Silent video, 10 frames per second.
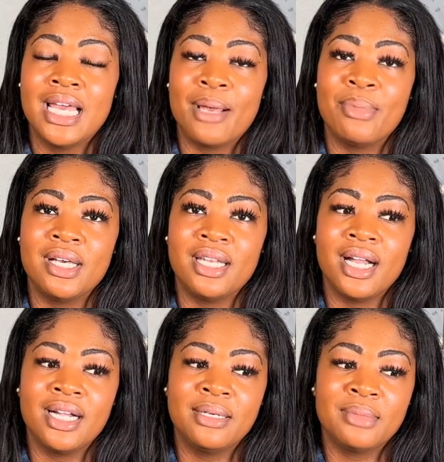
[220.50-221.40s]
But
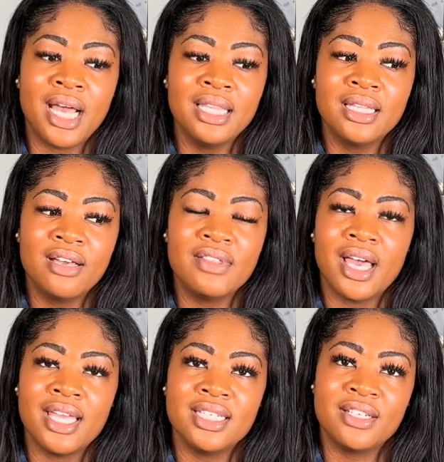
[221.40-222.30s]
I love the
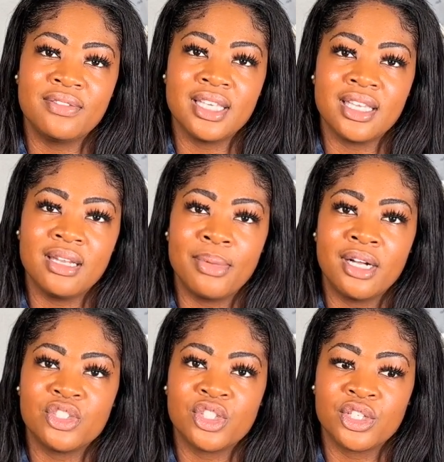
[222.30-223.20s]
idea of thinking
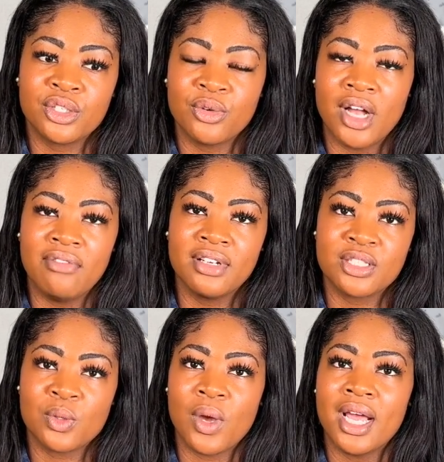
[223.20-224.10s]
about your graphic
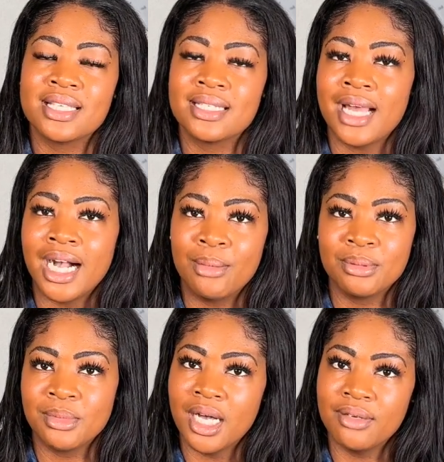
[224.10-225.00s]
square as an
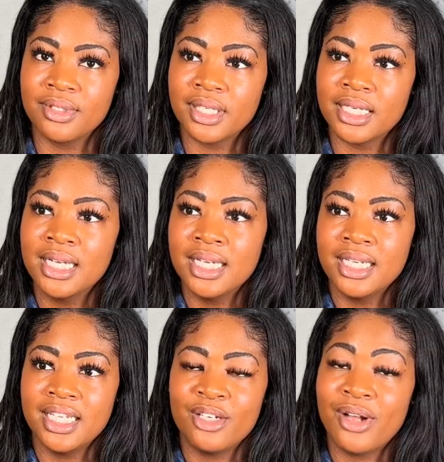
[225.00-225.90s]
album cover.
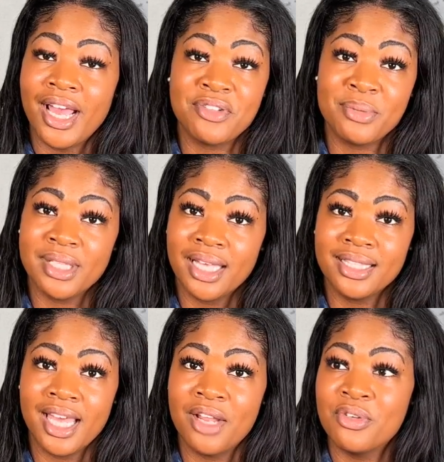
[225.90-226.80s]
It don't have to be like
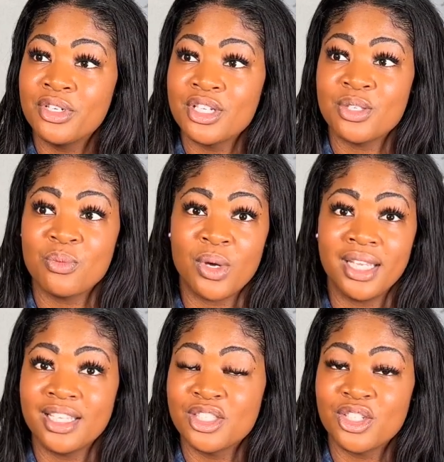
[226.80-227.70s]
that. If you just want to
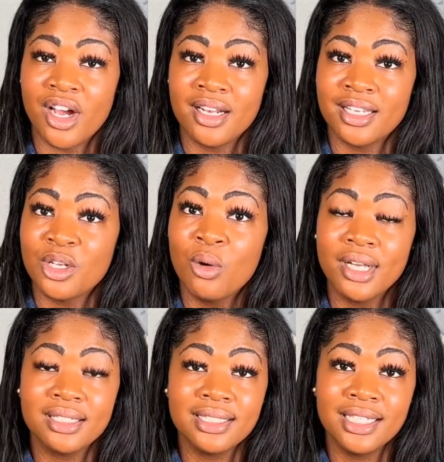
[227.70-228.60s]
get started
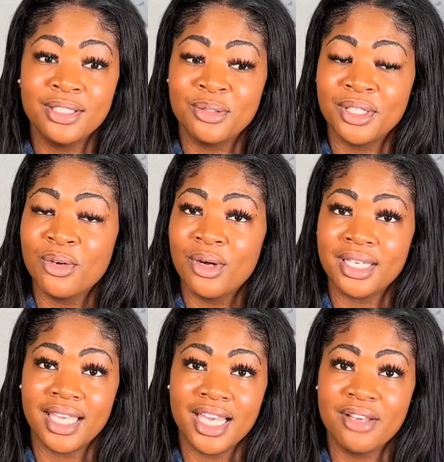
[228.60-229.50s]
quickly, you can go on
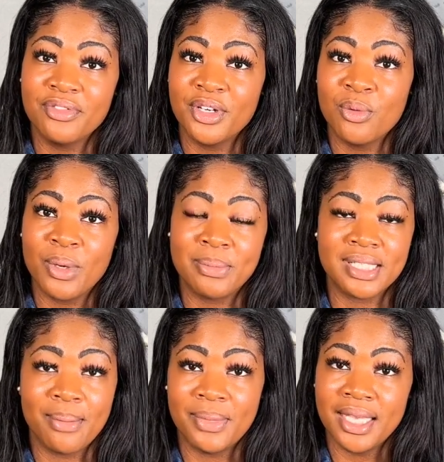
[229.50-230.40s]
Canva, whip
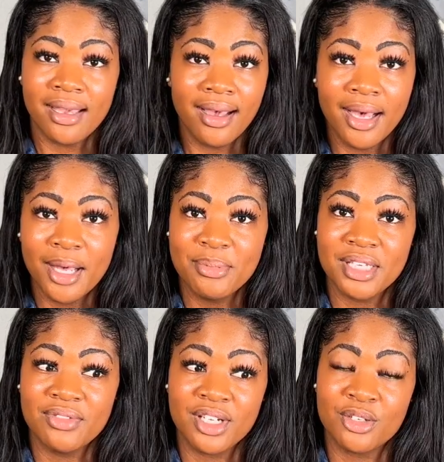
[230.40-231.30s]
something up,
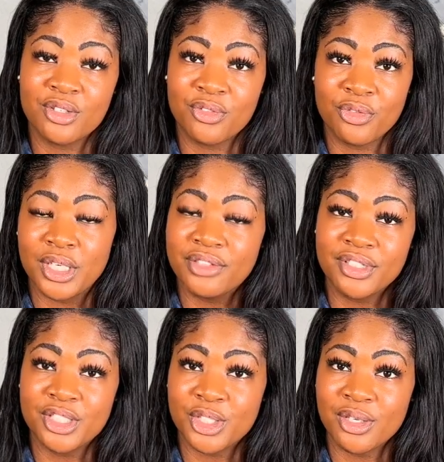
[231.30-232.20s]
even under the free
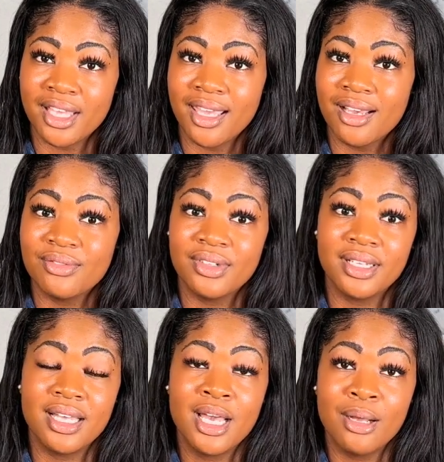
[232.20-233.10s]
version on
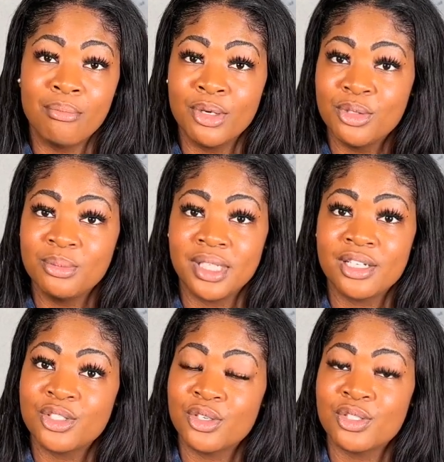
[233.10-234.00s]
Canva. Boom,
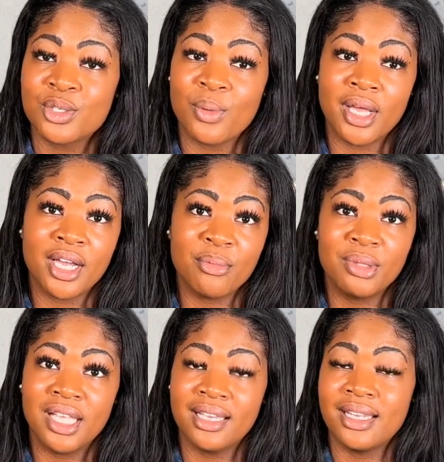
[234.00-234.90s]
there's your square,
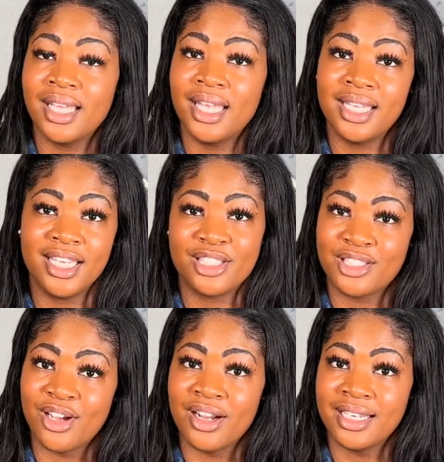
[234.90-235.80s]
plug it in, get
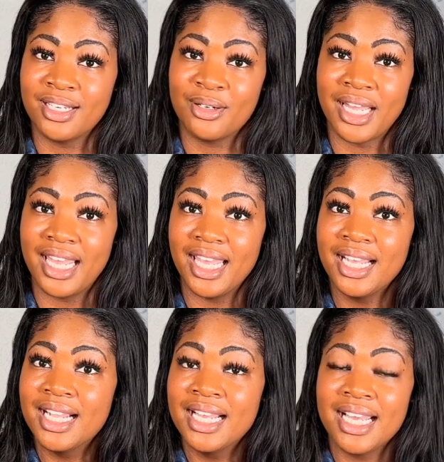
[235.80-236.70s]
started. Okay.
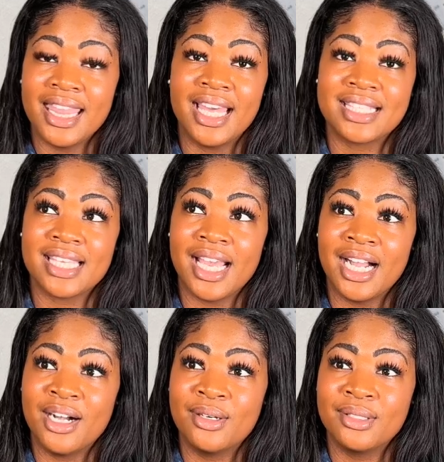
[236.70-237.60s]
Is that
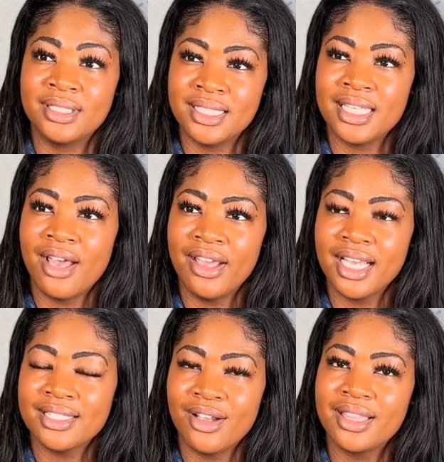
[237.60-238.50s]
how I
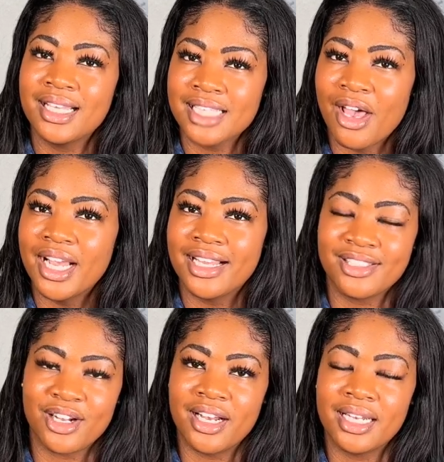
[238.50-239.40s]
got started? That's how I got
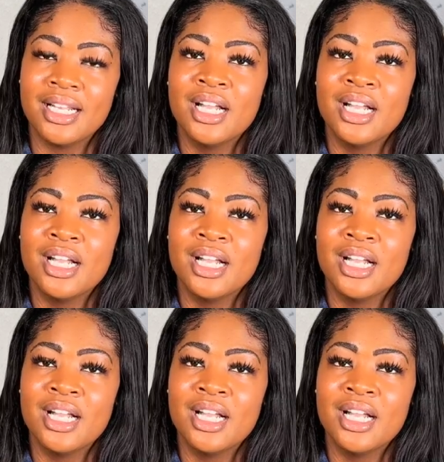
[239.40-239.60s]
started.